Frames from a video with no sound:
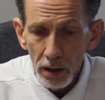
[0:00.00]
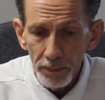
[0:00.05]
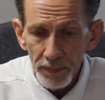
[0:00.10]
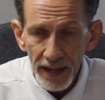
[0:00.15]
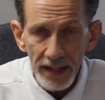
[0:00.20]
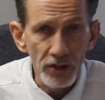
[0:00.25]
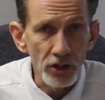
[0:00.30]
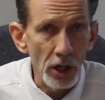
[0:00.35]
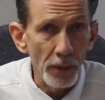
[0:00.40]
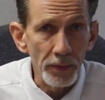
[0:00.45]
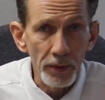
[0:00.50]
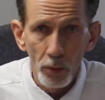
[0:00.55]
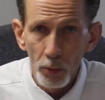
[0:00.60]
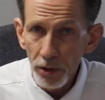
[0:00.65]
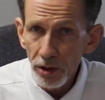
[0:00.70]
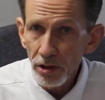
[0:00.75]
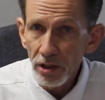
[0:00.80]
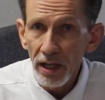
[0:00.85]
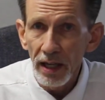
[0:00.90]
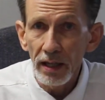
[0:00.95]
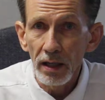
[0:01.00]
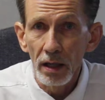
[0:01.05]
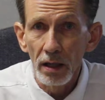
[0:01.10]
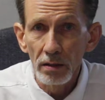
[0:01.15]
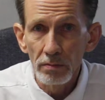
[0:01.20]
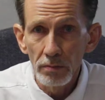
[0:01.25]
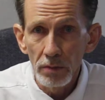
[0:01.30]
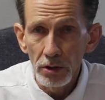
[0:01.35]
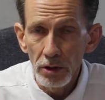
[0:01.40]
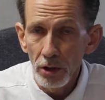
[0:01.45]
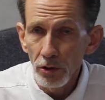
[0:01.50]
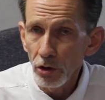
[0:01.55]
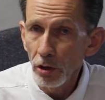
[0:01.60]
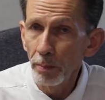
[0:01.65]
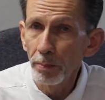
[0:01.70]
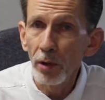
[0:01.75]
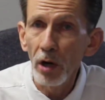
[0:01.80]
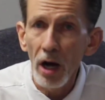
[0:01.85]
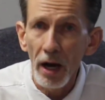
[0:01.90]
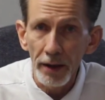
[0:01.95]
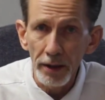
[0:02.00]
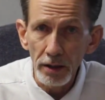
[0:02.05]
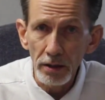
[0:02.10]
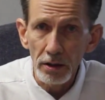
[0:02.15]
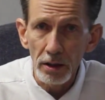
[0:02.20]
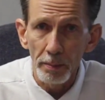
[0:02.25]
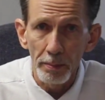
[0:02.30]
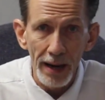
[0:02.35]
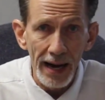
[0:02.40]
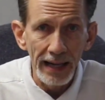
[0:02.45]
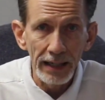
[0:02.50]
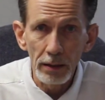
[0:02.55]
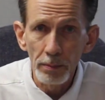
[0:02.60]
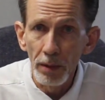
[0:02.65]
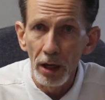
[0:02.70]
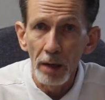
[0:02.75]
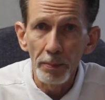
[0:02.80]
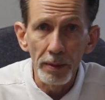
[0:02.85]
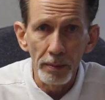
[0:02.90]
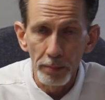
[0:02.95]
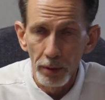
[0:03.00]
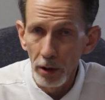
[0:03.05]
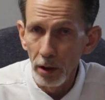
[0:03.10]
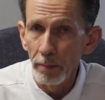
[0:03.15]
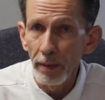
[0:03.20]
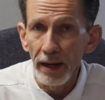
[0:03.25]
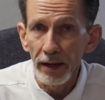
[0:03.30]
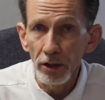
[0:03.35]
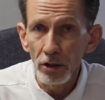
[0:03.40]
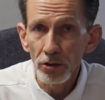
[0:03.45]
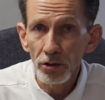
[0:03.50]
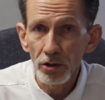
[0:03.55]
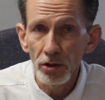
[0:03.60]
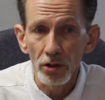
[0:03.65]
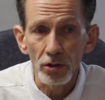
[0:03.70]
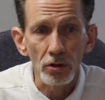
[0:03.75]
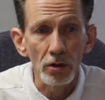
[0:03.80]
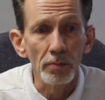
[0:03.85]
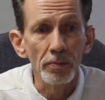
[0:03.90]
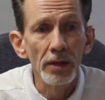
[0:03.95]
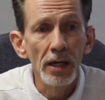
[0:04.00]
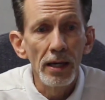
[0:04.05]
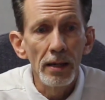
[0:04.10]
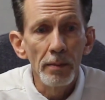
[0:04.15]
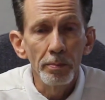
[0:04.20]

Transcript: That's something where you take some product to bind them up and pull them out of your system.